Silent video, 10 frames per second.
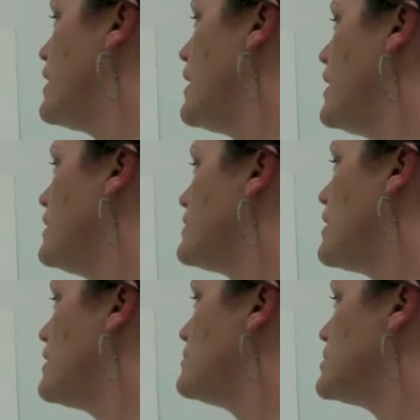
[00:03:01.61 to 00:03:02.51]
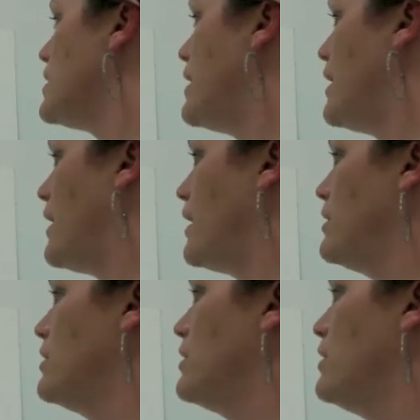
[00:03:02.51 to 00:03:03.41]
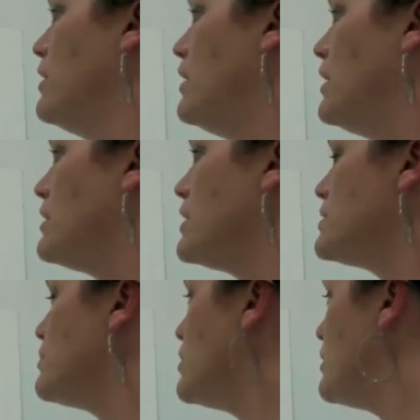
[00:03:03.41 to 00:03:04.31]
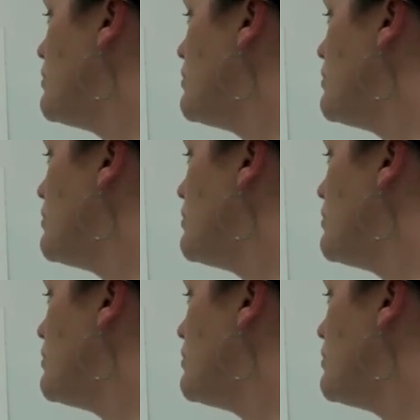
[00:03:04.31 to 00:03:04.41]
a times a, and let's put